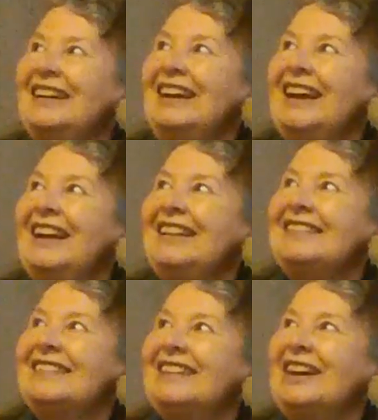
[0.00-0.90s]

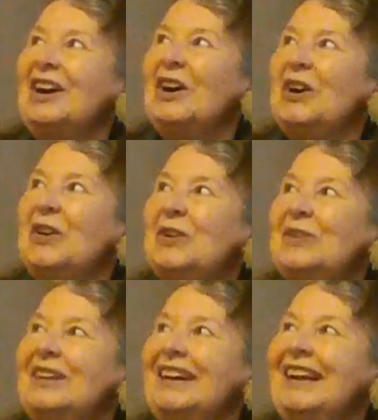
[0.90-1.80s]

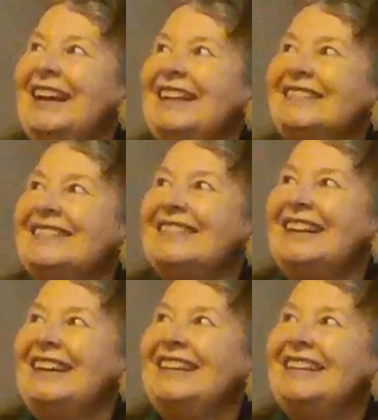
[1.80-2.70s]
S-O-S,
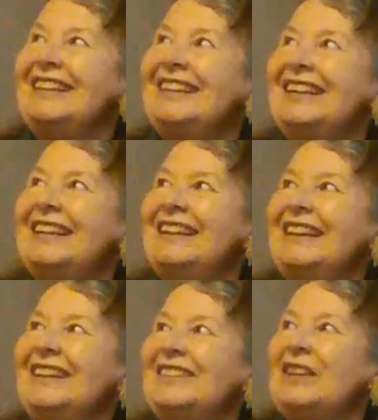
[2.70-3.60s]
right?
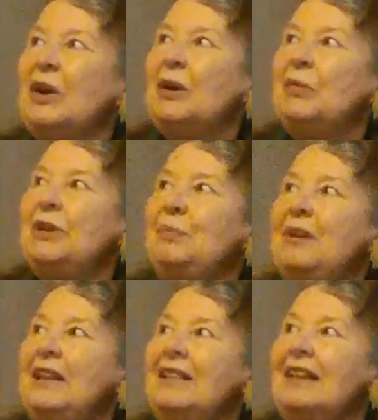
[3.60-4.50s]
So it would
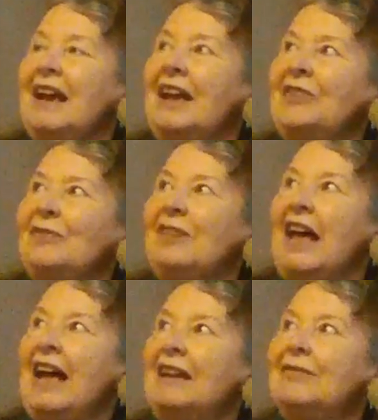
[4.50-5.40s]
be the S
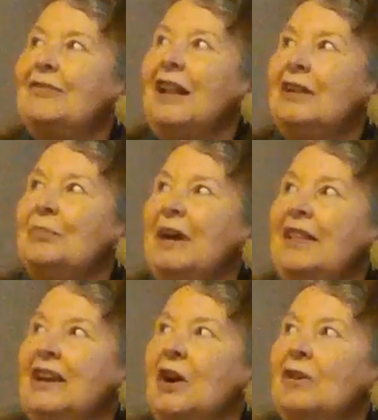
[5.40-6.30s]
flag followed by
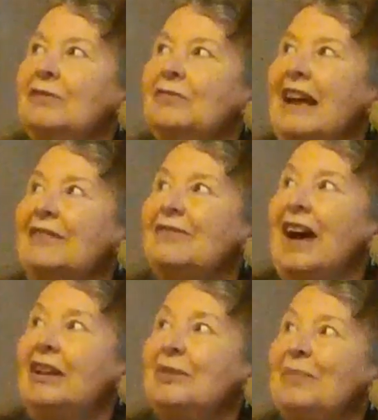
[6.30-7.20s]
the O flag
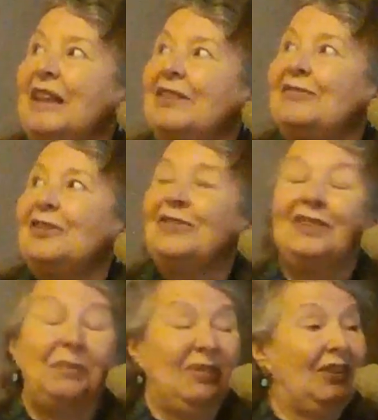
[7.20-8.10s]
followed by the first
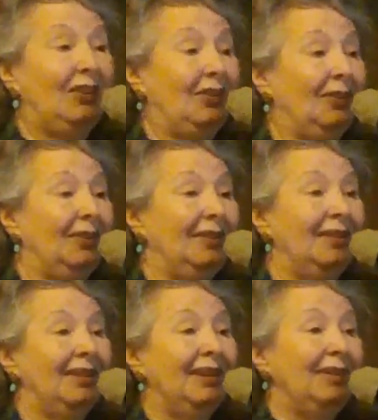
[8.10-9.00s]
substitute.
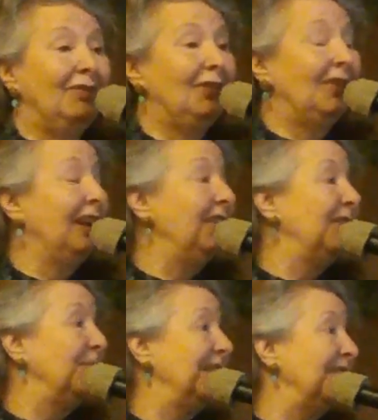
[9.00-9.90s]
If you're trying to
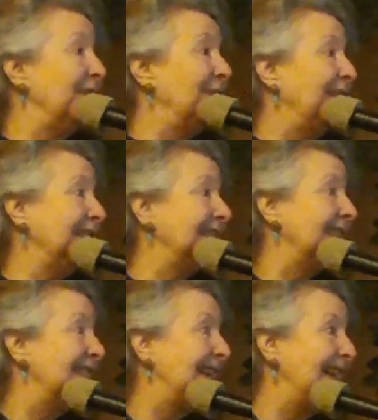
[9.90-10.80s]
do SOS,
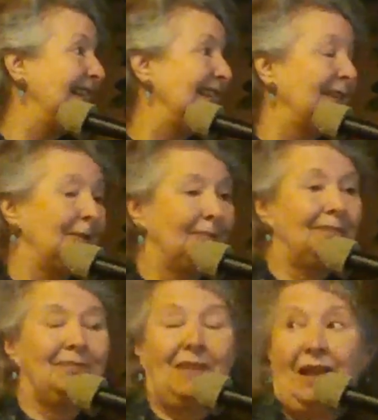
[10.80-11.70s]
right?
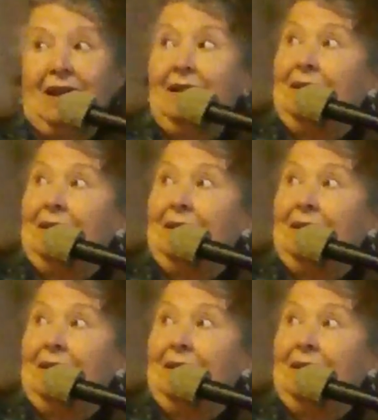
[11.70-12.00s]
Yeah.